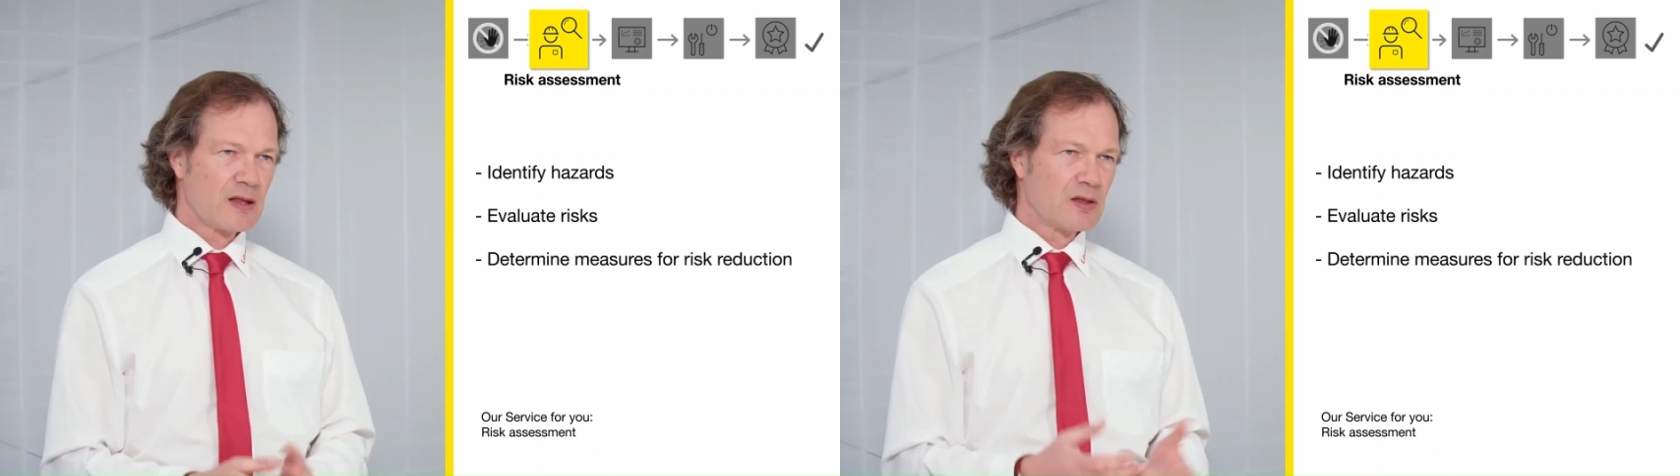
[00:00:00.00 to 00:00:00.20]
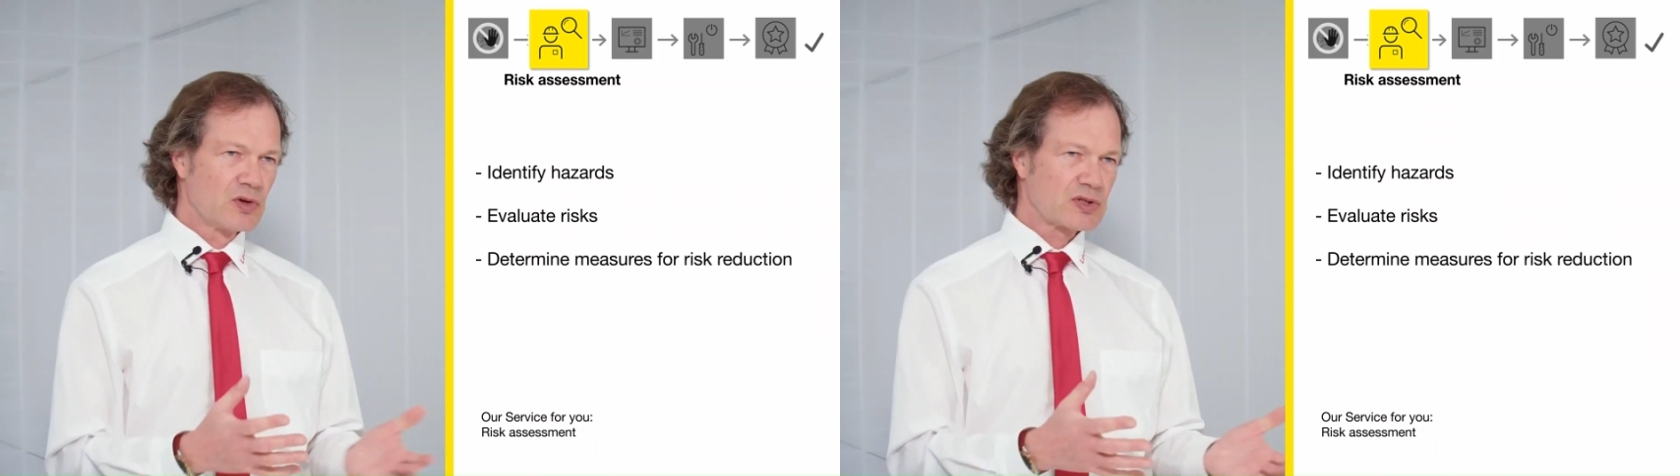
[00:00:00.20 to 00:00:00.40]

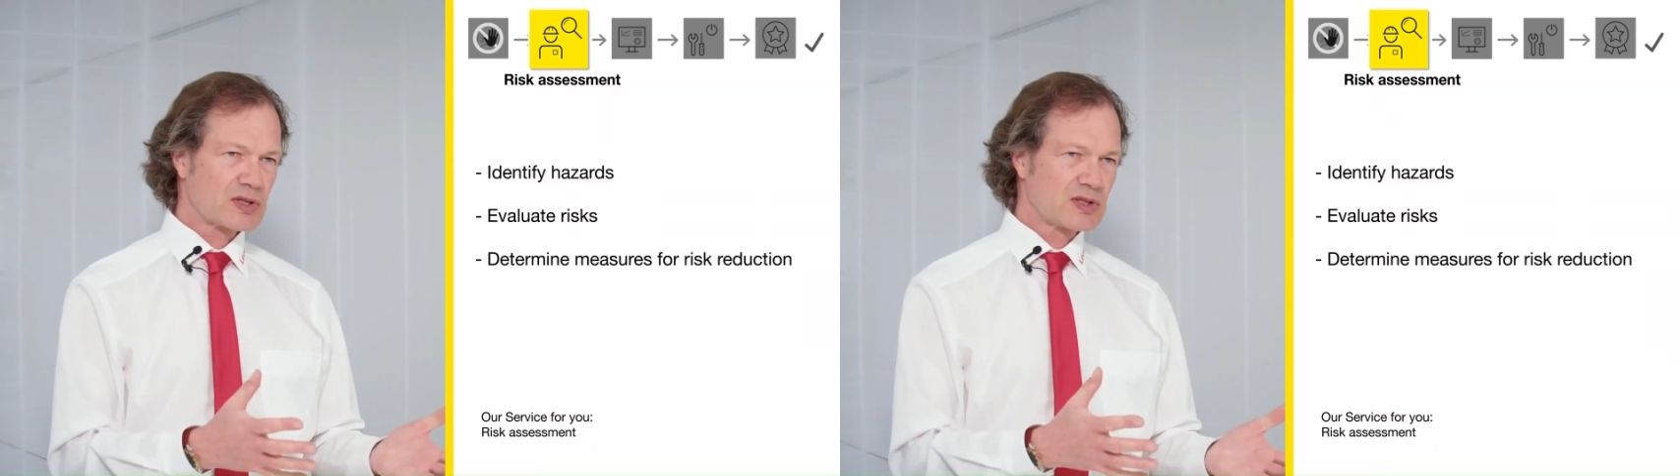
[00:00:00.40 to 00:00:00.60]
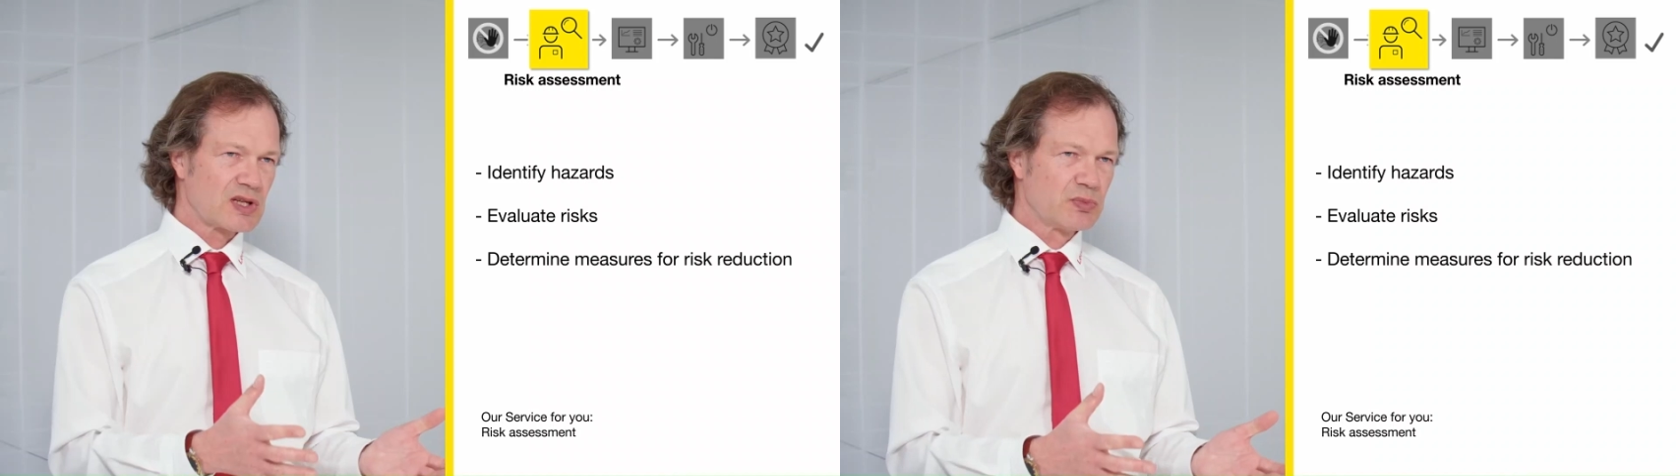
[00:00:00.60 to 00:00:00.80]
The risk
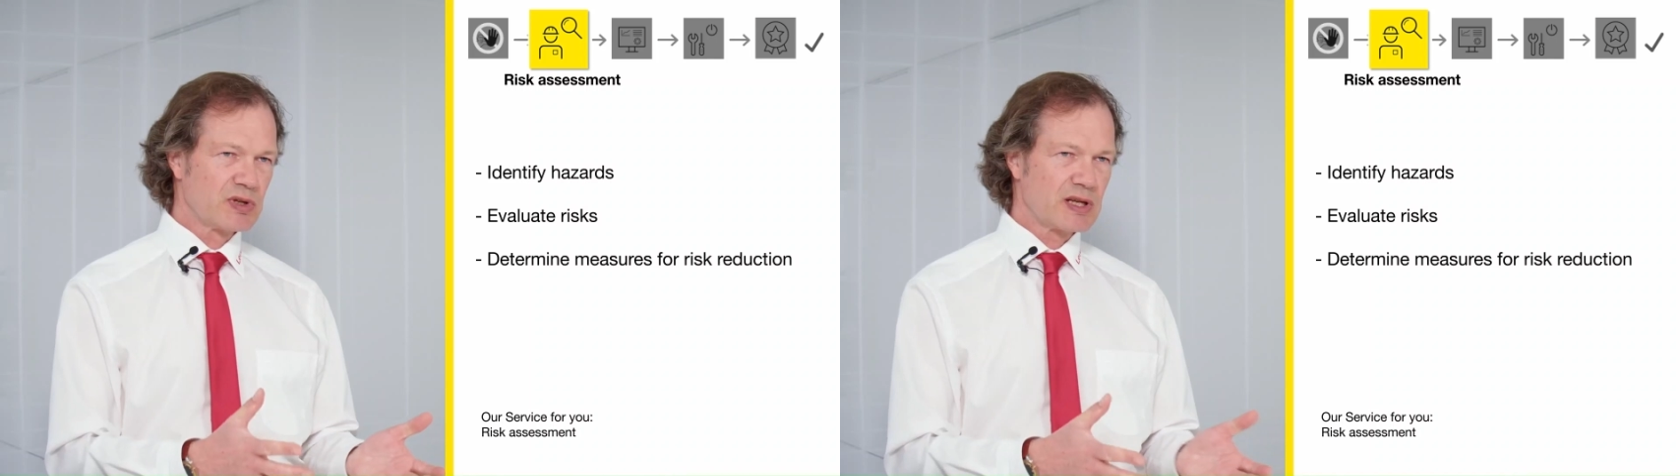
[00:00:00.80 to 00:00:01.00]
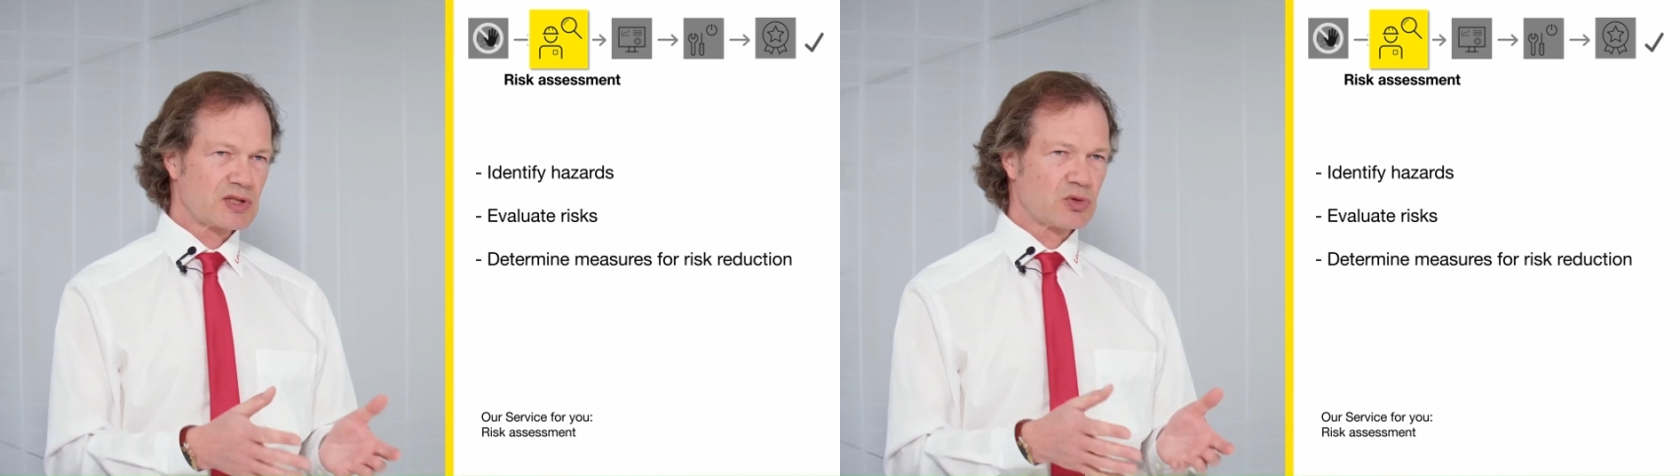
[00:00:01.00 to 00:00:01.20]

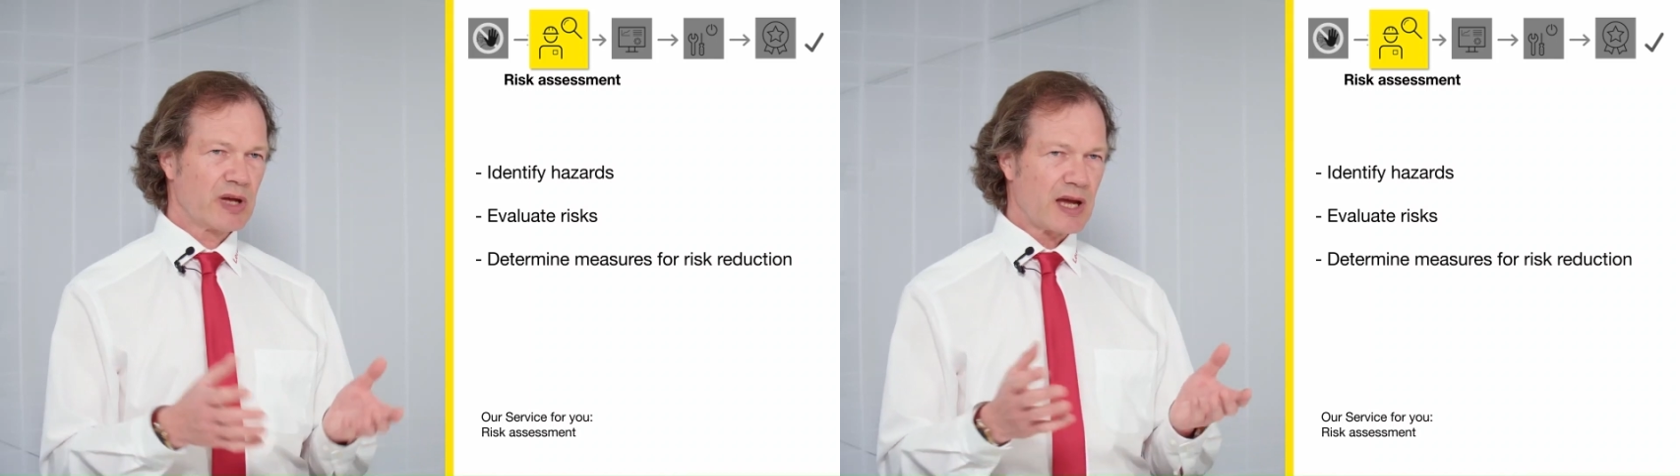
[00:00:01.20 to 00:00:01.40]
assessment has to be